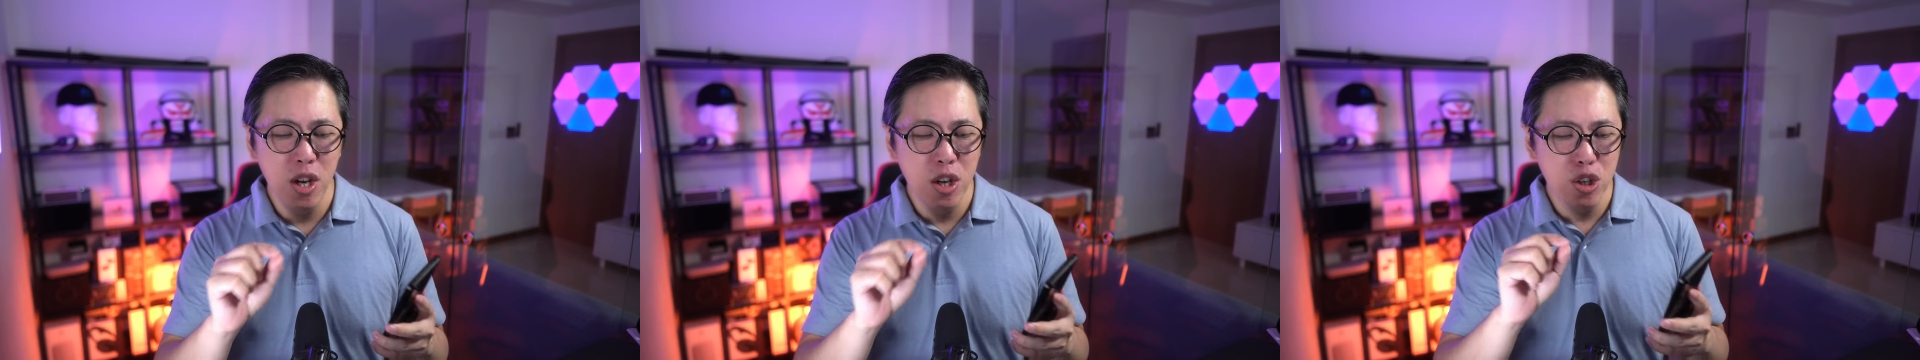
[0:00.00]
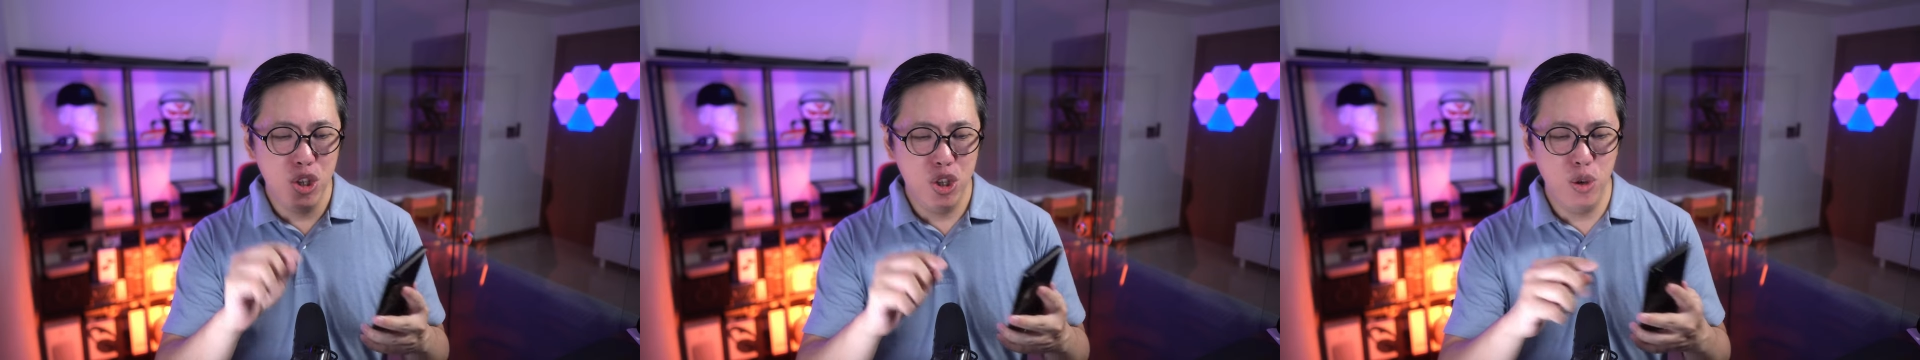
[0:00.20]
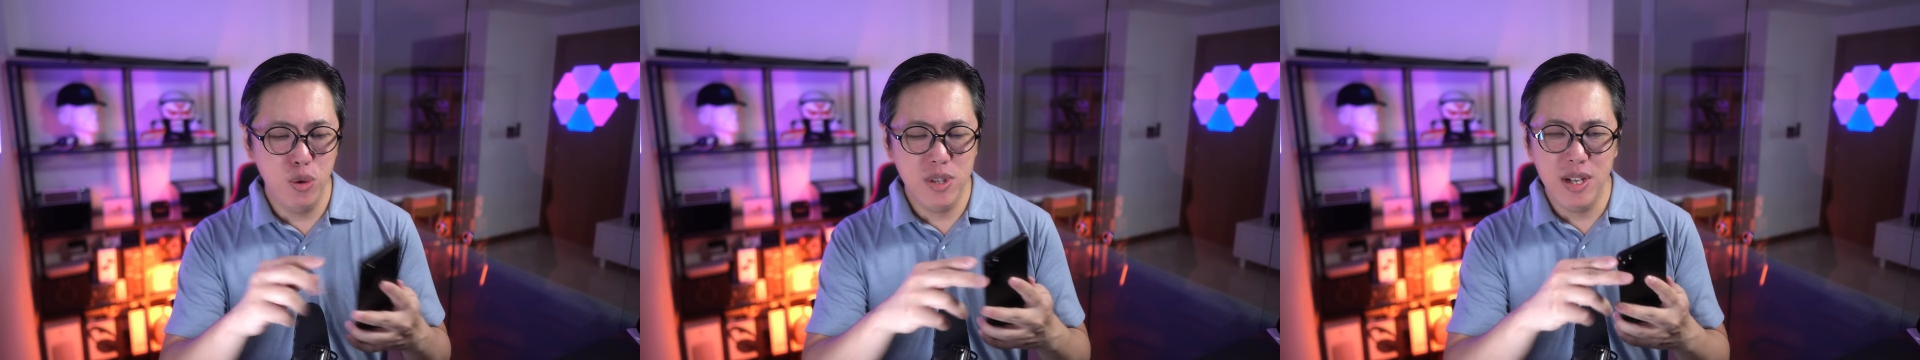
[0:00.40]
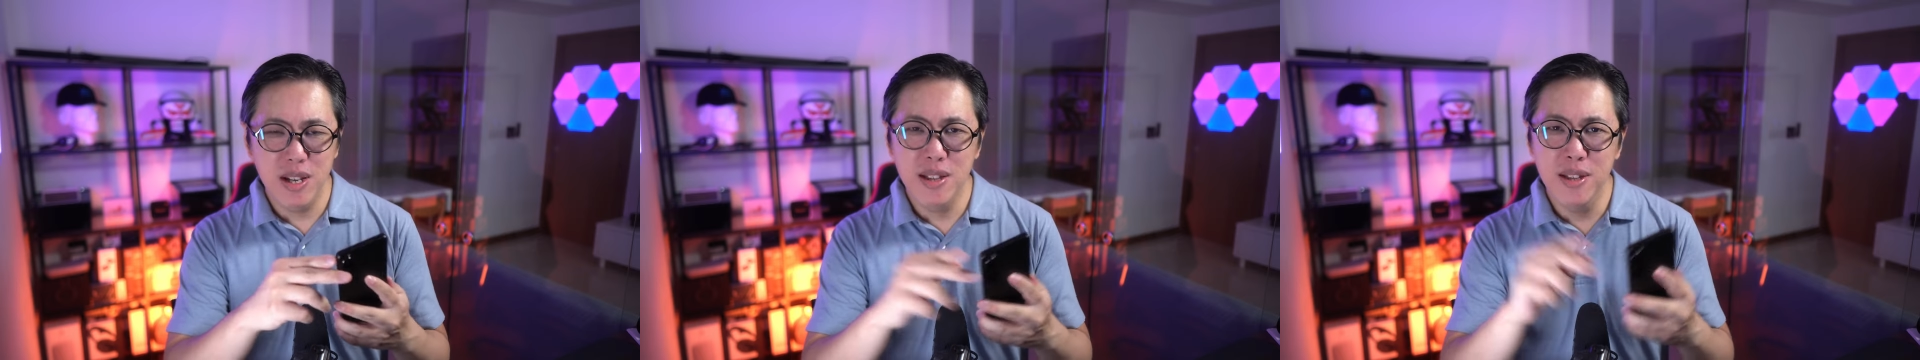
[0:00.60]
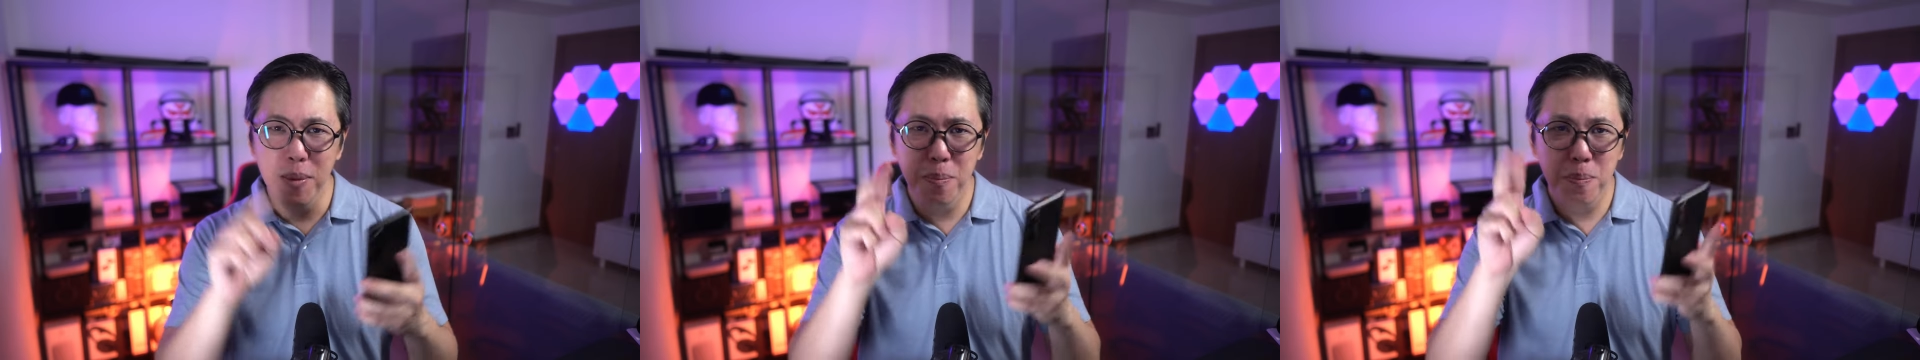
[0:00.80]
shoot
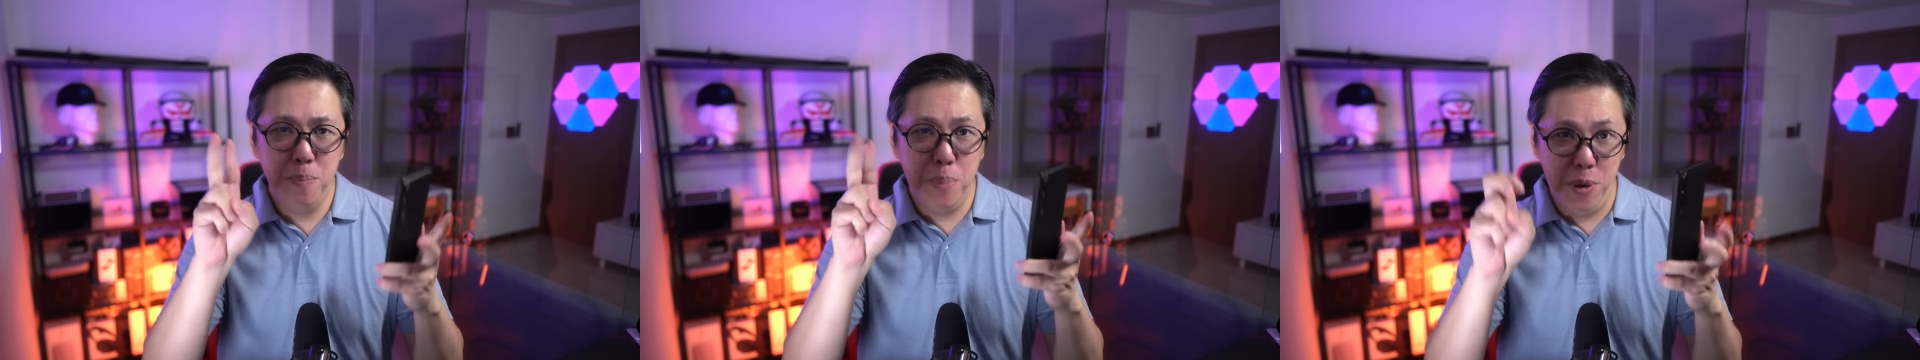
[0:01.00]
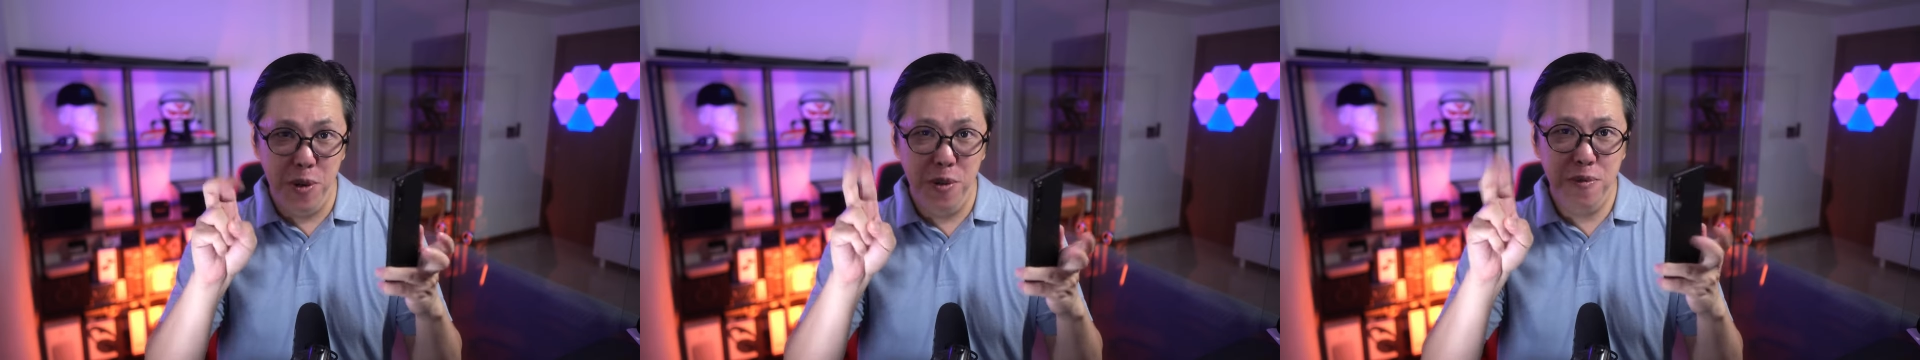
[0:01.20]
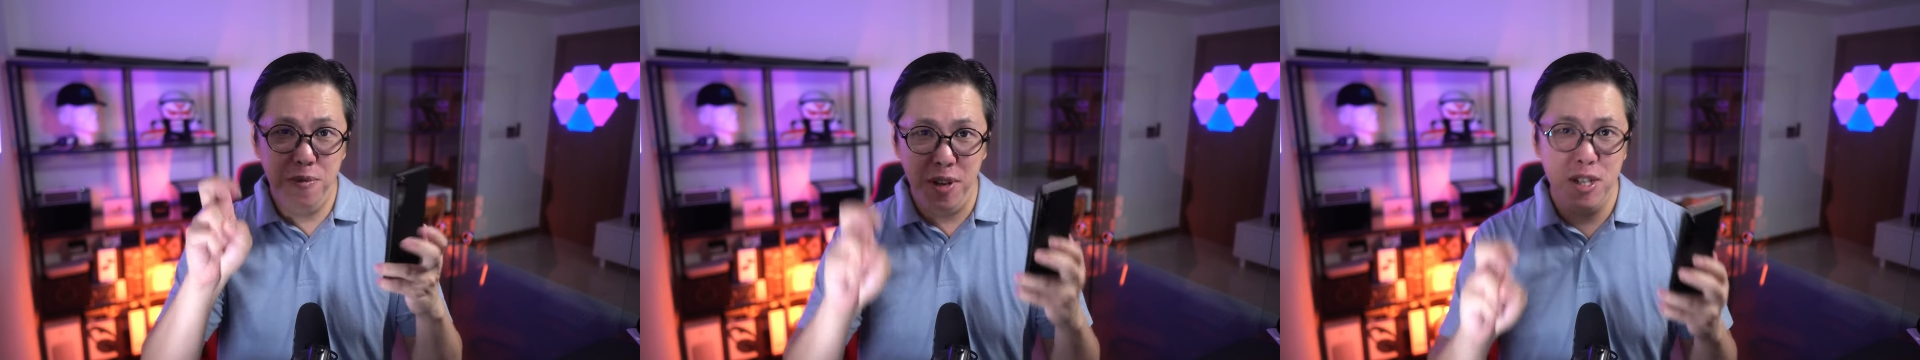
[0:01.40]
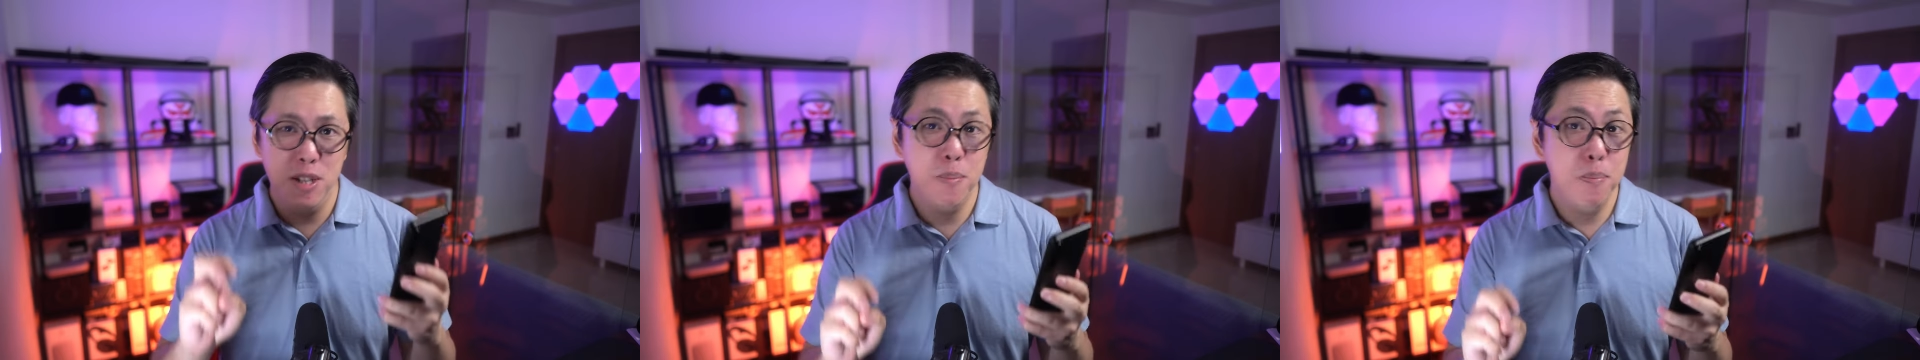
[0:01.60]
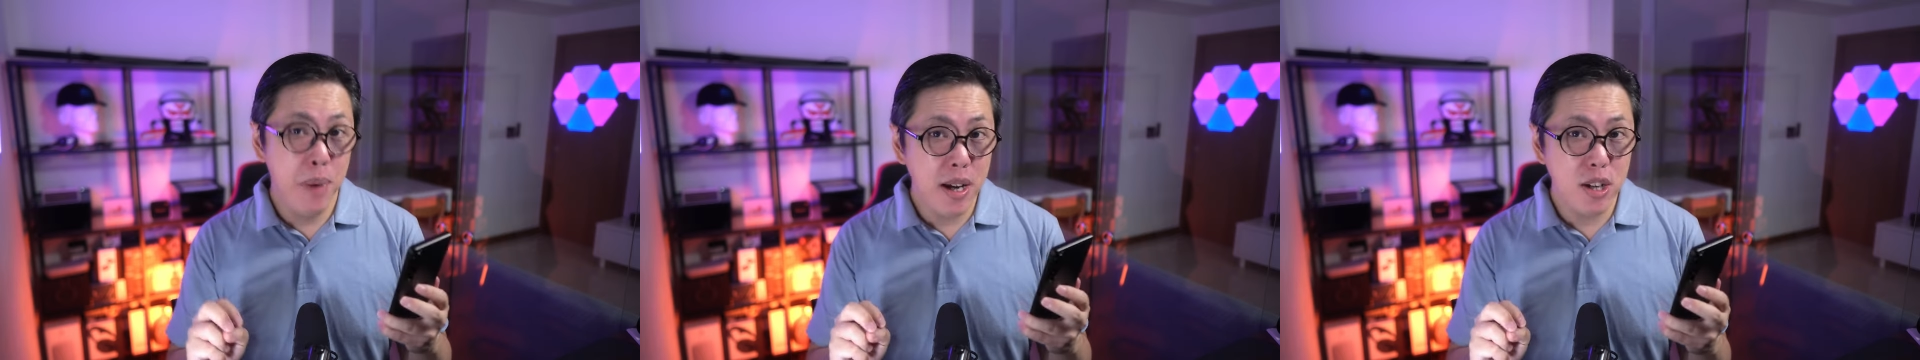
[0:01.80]
the perfect
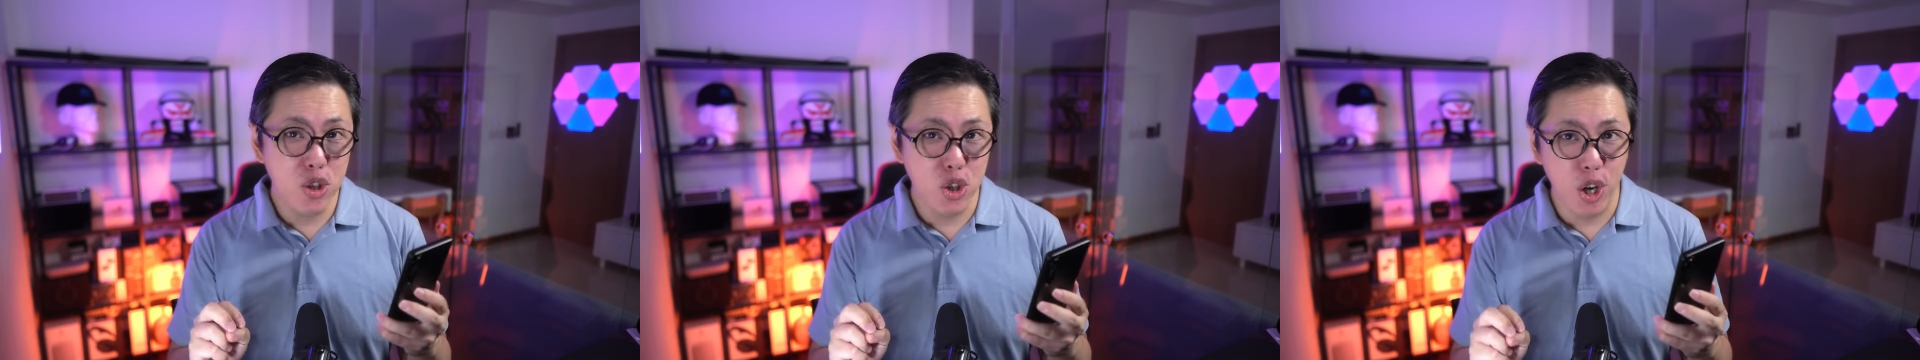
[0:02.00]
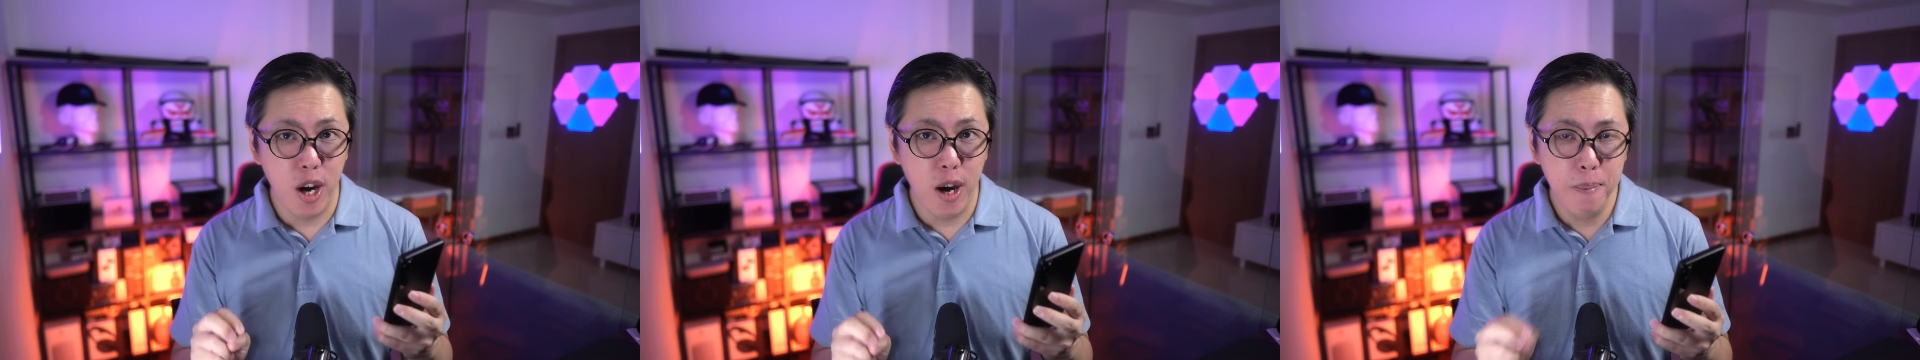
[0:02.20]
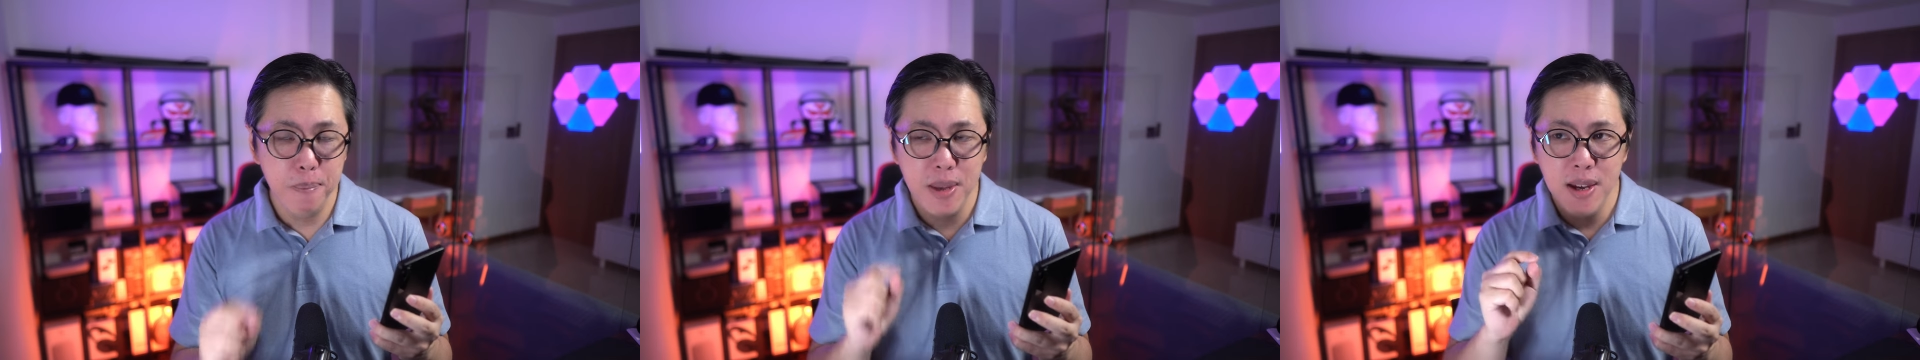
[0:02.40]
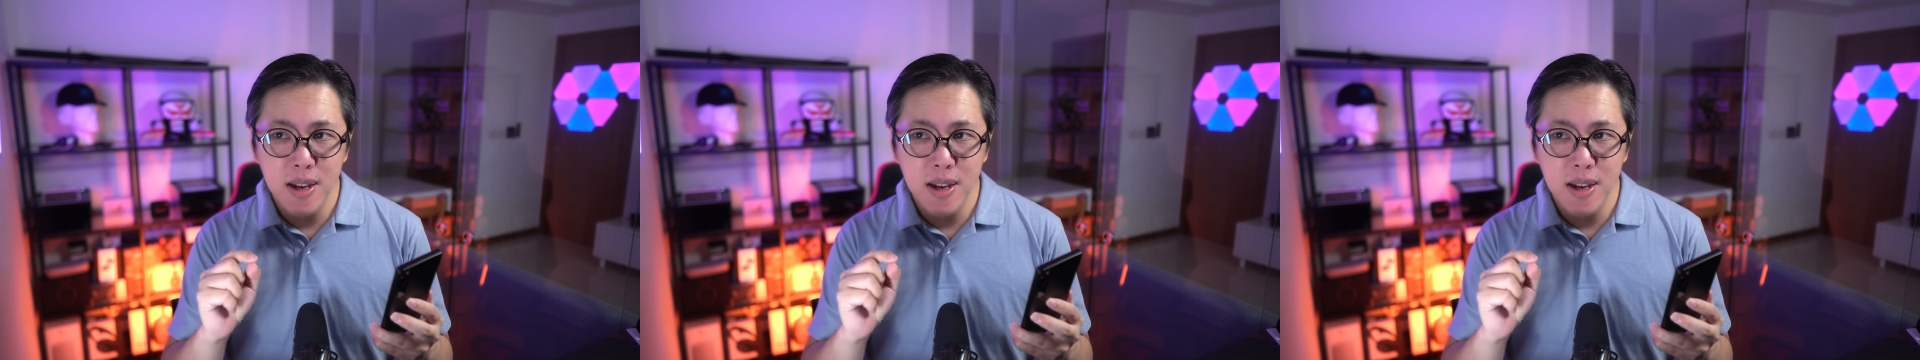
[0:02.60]
picture,